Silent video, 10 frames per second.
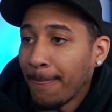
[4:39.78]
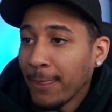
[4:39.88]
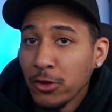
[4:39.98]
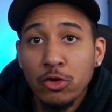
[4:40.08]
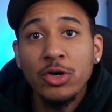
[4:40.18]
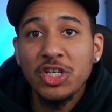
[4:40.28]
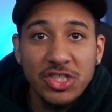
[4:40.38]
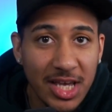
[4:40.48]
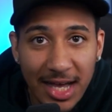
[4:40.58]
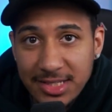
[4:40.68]
Luka
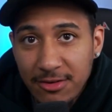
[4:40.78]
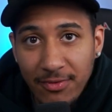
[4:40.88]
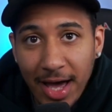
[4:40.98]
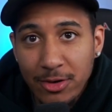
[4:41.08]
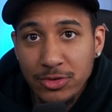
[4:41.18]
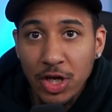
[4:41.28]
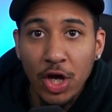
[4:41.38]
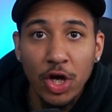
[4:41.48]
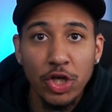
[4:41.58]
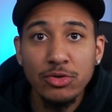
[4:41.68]
just got to the finals.
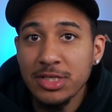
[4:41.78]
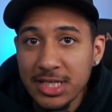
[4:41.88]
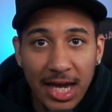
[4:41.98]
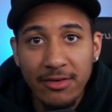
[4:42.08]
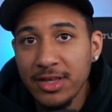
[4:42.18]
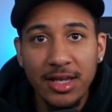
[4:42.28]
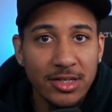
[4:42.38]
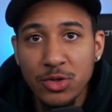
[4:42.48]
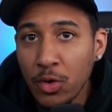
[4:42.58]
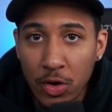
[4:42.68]
You see everything
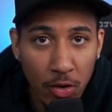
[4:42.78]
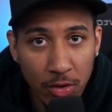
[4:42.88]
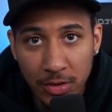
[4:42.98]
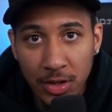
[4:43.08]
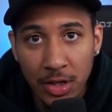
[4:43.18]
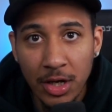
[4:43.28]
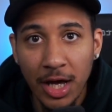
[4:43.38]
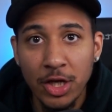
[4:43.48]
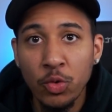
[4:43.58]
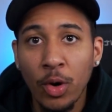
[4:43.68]
that's going on,
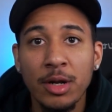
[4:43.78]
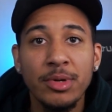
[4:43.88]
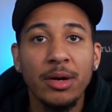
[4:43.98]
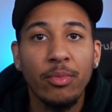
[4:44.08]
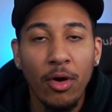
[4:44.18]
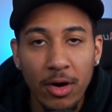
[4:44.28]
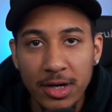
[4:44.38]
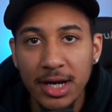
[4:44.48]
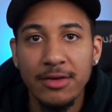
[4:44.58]
and you want to be a part of that.